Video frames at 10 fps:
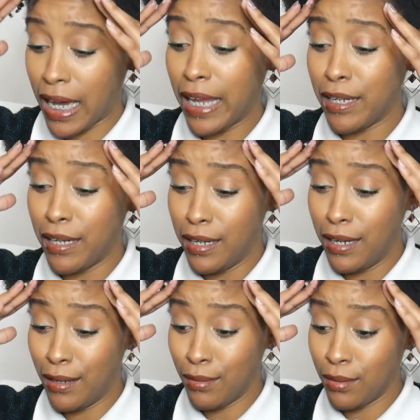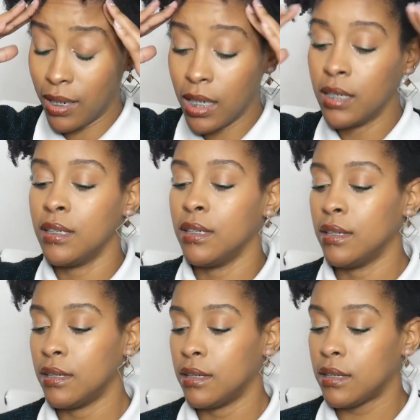I knew.
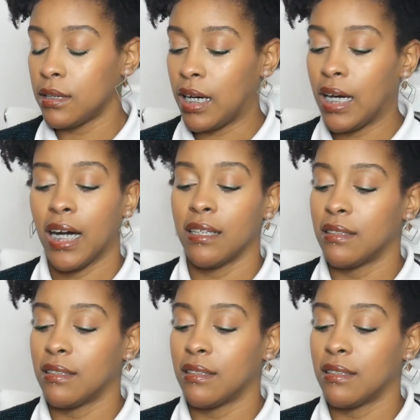Uh,